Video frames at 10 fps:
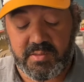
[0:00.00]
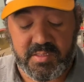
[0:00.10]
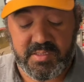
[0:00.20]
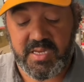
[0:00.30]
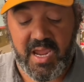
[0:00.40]

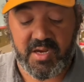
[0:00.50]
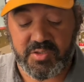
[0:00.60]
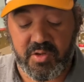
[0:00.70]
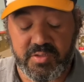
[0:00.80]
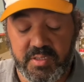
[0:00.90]
Stash
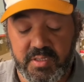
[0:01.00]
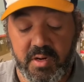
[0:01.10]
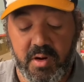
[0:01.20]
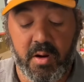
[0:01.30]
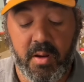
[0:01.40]
those in
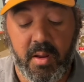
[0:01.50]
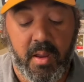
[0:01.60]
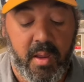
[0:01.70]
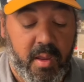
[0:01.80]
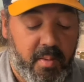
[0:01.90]
here.
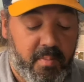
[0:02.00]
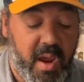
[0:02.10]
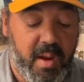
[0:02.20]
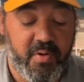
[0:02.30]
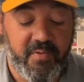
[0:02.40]

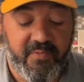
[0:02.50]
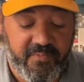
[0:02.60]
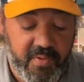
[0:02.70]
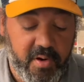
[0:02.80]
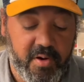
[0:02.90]
My
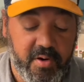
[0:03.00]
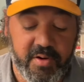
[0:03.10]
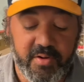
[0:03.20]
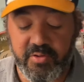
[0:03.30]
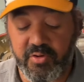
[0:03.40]

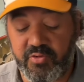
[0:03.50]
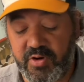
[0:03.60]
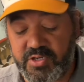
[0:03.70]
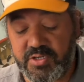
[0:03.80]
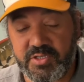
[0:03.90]
preferred
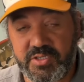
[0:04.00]
nutrition